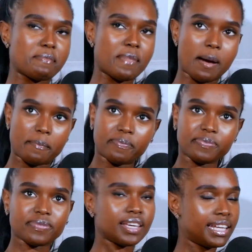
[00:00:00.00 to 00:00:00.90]
my
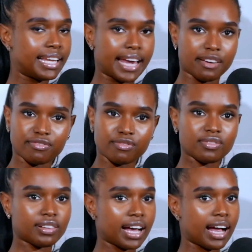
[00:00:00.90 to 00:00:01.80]
mom in life,
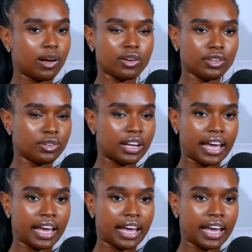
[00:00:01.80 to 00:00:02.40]
you know,